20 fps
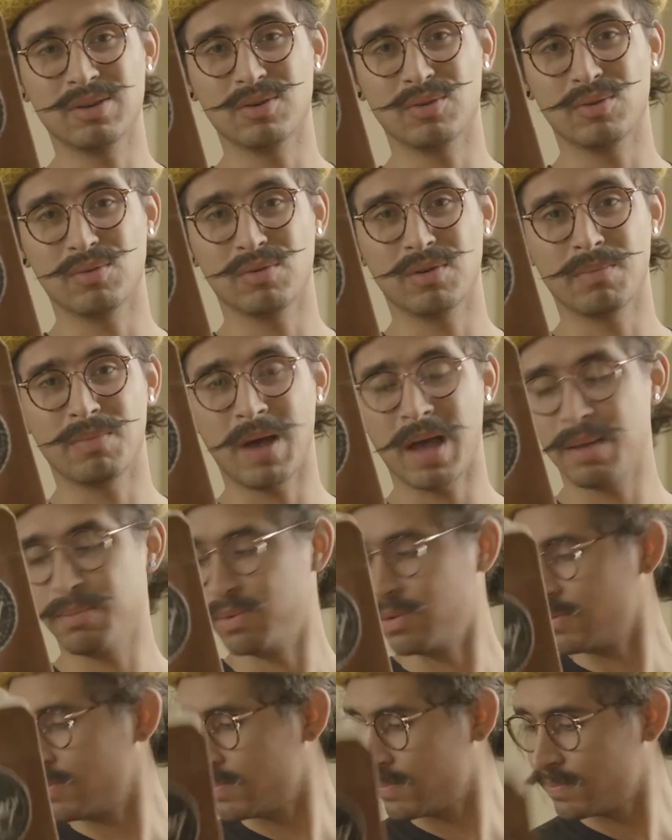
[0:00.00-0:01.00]
Ill Glory
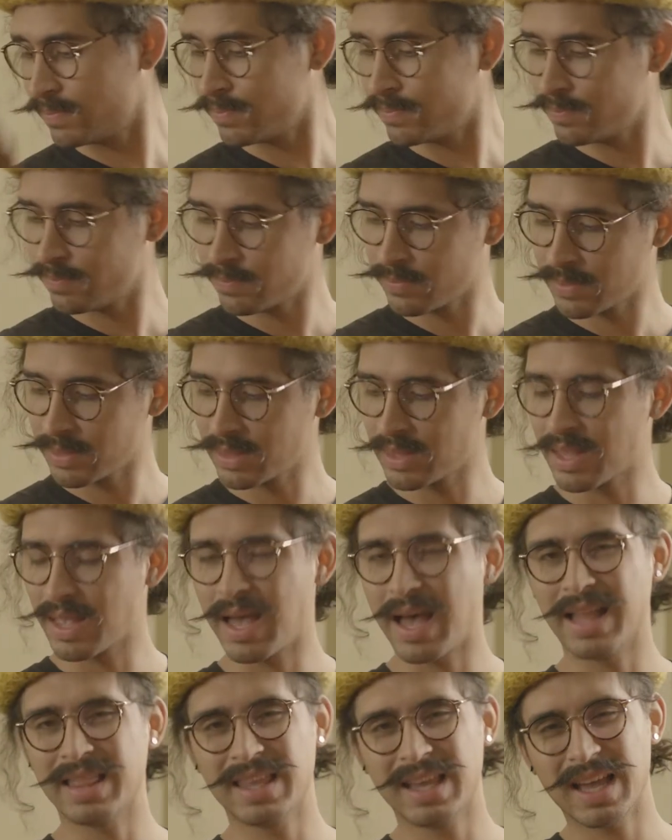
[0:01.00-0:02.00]
Bible,
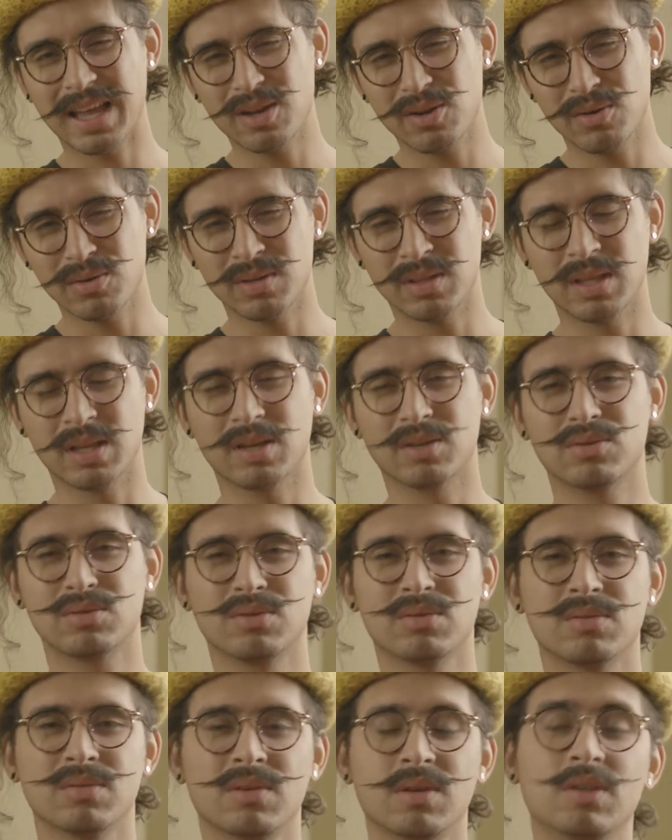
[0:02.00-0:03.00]
I think I know a thing or
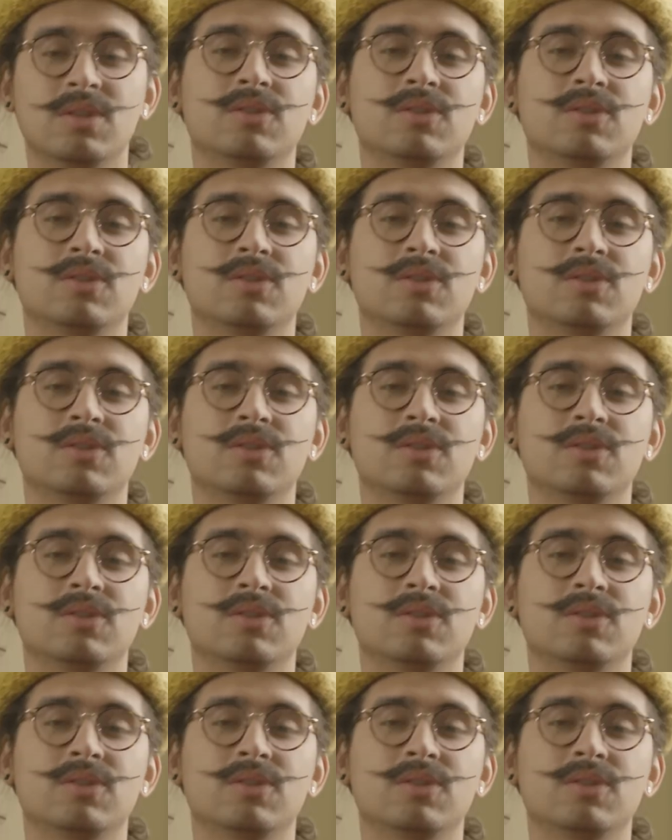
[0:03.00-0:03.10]
two.